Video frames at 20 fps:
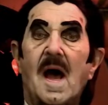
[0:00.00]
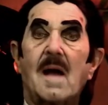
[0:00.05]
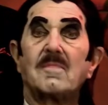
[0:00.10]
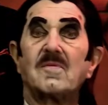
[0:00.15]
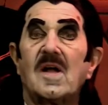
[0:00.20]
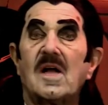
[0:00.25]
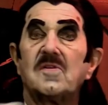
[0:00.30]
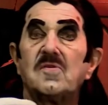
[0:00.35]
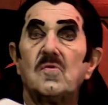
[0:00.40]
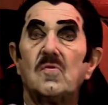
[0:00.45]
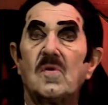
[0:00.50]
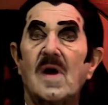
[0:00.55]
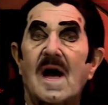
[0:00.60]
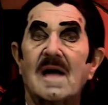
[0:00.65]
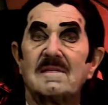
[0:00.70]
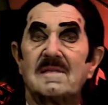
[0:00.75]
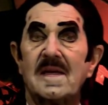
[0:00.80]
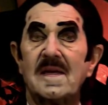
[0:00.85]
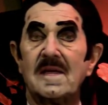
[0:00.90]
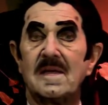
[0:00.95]
I'm glad you
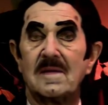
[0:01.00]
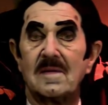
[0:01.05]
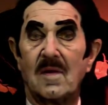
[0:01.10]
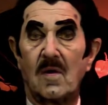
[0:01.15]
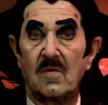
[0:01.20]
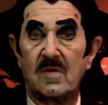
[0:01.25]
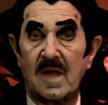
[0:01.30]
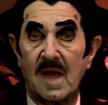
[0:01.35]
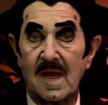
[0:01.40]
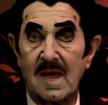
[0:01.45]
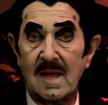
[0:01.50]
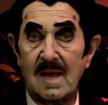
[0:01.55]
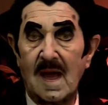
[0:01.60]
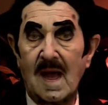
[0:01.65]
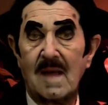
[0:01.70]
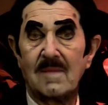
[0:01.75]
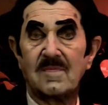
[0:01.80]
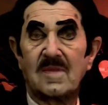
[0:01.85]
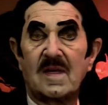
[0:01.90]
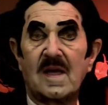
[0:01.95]
got in, okay?
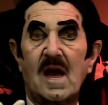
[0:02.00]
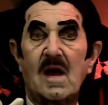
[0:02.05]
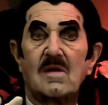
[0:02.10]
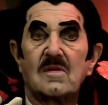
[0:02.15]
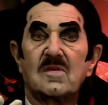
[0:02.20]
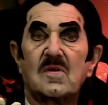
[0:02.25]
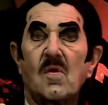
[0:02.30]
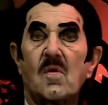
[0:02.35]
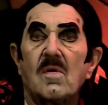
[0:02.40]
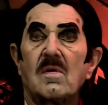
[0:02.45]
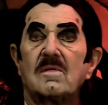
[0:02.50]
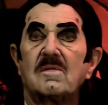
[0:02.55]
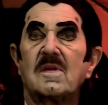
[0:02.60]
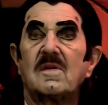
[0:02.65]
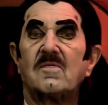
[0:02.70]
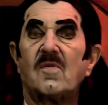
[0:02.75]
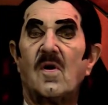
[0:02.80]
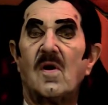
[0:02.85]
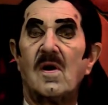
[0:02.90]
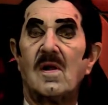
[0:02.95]
I'm the Count Gore
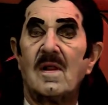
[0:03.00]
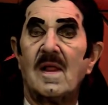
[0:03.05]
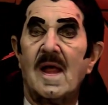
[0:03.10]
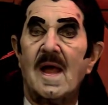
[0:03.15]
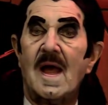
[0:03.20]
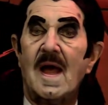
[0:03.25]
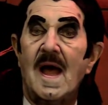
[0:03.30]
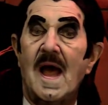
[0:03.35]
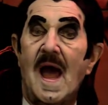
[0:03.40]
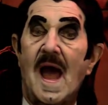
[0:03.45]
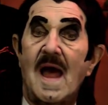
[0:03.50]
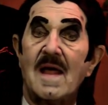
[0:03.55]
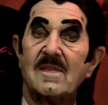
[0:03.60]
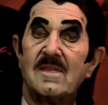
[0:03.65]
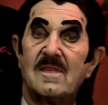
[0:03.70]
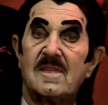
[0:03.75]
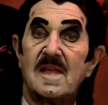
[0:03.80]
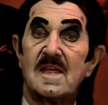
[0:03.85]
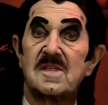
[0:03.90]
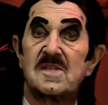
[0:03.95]
Duval,
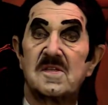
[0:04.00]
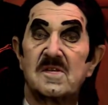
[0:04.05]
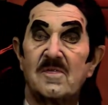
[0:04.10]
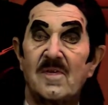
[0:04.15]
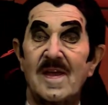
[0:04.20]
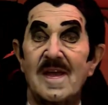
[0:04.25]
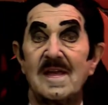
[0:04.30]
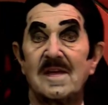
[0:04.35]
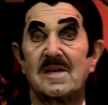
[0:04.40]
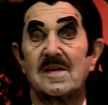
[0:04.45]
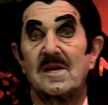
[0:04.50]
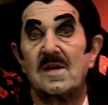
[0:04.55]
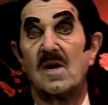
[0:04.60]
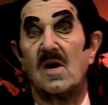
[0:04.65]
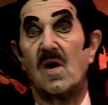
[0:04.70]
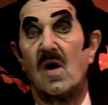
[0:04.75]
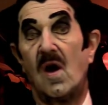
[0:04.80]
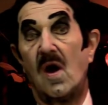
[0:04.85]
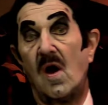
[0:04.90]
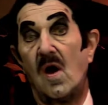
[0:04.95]
and this week,
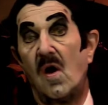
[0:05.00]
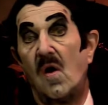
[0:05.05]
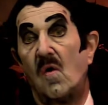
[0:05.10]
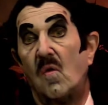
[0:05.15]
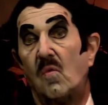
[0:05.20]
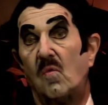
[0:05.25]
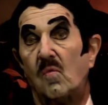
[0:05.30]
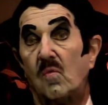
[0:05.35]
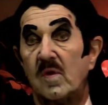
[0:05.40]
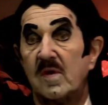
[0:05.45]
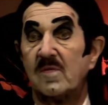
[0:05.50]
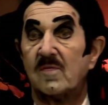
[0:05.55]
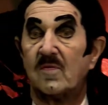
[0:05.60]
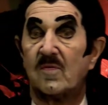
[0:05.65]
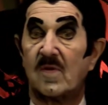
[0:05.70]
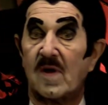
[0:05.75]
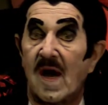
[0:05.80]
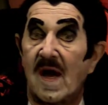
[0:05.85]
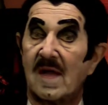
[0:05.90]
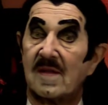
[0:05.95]

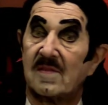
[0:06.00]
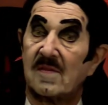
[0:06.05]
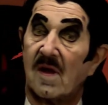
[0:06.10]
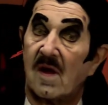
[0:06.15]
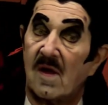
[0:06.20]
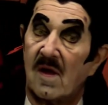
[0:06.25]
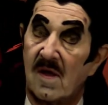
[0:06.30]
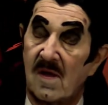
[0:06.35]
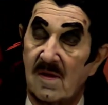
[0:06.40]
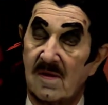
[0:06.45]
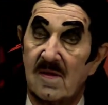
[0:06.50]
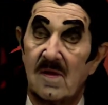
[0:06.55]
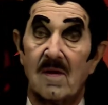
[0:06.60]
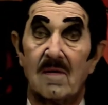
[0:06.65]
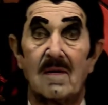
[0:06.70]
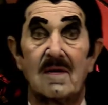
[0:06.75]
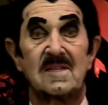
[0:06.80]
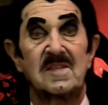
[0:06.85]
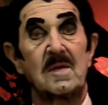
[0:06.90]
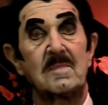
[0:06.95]
we've got... You
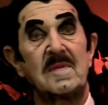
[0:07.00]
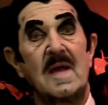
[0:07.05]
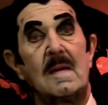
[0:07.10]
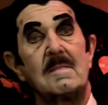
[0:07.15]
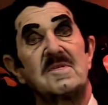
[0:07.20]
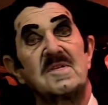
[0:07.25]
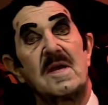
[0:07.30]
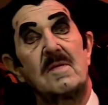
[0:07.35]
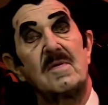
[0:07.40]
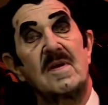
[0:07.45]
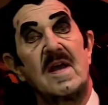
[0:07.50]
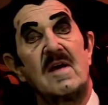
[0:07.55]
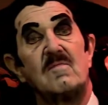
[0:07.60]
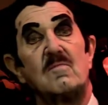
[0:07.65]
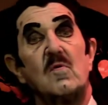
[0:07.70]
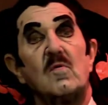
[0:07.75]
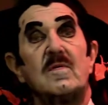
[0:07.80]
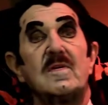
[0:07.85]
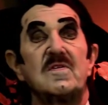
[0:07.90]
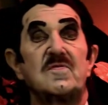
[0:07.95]
know, I sometimes say we
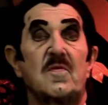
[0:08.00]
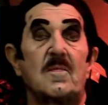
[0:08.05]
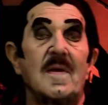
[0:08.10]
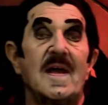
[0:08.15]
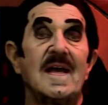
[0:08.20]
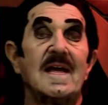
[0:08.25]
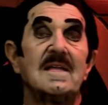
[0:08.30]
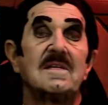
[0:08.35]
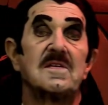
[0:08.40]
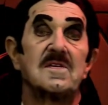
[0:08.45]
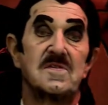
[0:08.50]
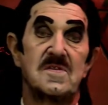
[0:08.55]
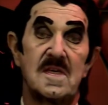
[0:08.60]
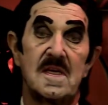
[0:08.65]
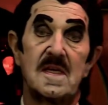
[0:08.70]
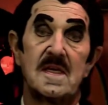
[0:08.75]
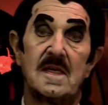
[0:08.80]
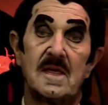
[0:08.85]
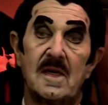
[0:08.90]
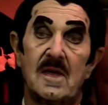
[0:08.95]
have movies from A to
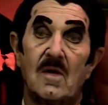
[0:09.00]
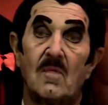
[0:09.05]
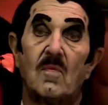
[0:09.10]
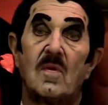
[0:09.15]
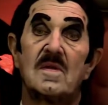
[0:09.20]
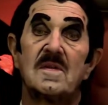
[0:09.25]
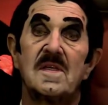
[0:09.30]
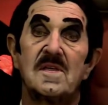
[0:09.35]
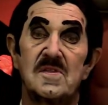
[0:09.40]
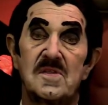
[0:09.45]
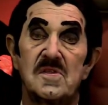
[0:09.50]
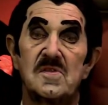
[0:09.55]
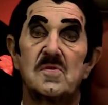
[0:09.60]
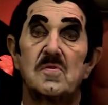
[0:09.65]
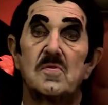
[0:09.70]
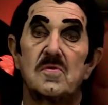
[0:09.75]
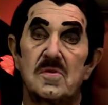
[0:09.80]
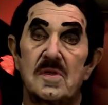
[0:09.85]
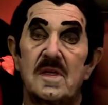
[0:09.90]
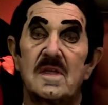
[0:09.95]
Z. Well, this is
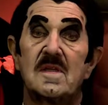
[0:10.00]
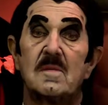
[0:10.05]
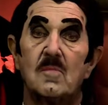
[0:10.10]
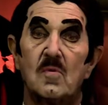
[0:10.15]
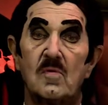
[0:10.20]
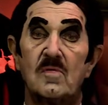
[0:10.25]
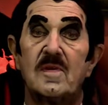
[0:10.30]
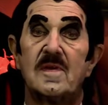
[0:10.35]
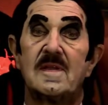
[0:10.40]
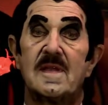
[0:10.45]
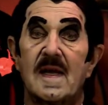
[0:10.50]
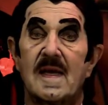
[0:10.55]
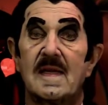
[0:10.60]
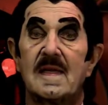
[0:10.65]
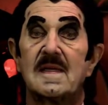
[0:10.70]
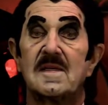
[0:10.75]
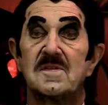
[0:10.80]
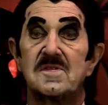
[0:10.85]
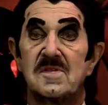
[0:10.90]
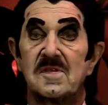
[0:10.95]
usually the movie that
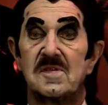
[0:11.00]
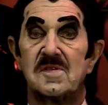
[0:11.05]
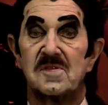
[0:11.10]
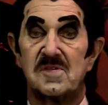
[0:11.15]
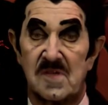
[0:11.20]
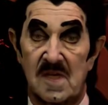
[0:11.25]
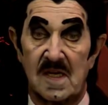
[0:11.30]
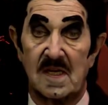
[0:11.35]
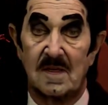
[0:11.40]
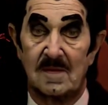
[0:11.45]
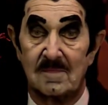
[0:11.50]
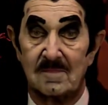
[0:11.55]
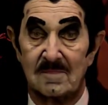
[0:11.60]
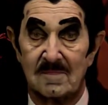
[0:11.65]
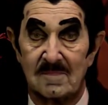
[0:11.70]
is Z.